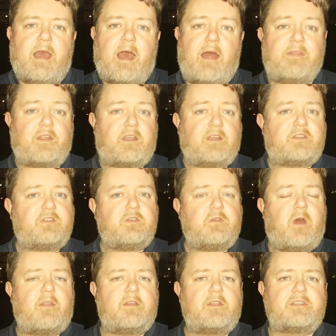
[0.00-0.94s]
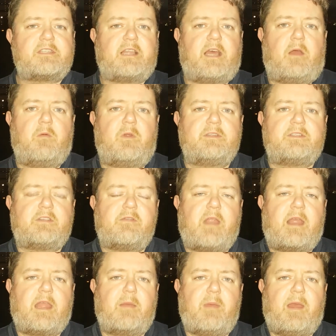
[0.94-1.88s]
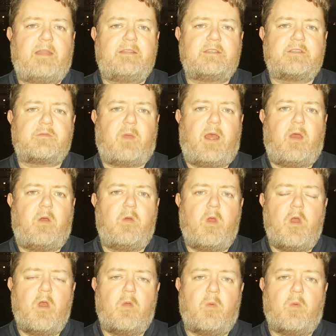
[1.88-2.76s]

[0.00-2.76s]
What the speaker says: And there are two others that I want to recommend as well.